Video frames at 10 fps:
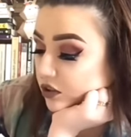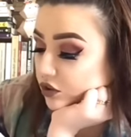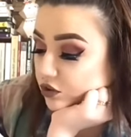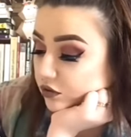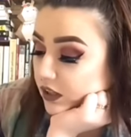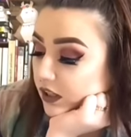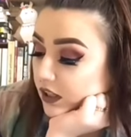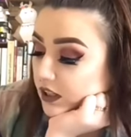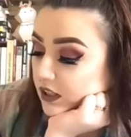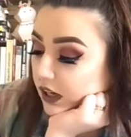It just really
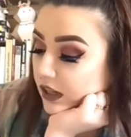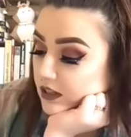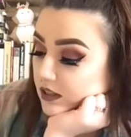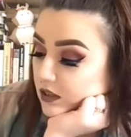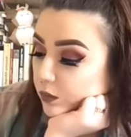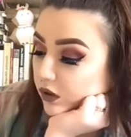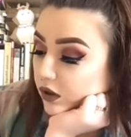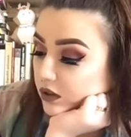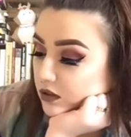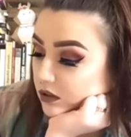indicates his
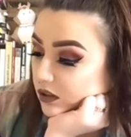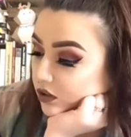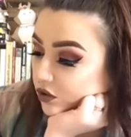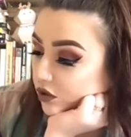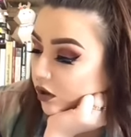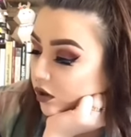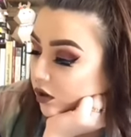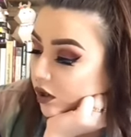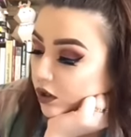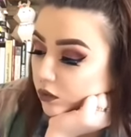surprise, his shock.
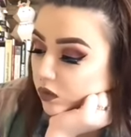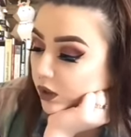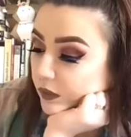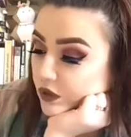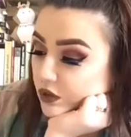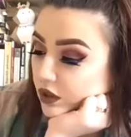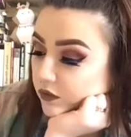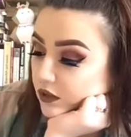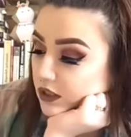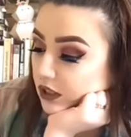Why would a
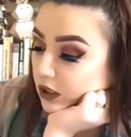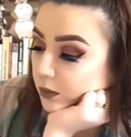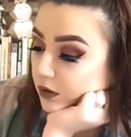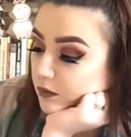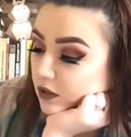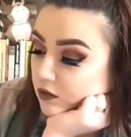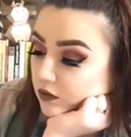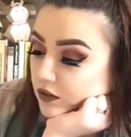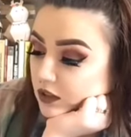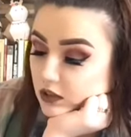servant take it upon himself to
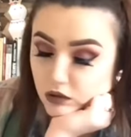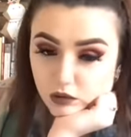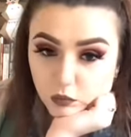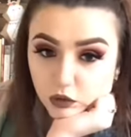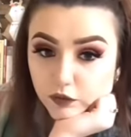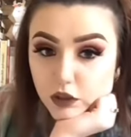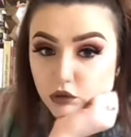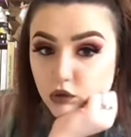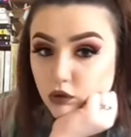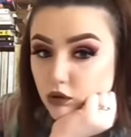visit someone of
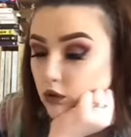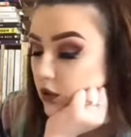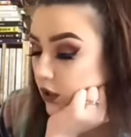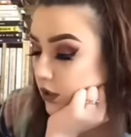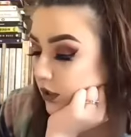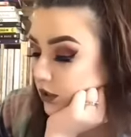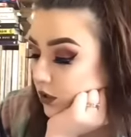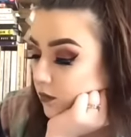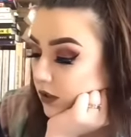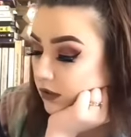his social standing
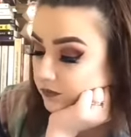type thing?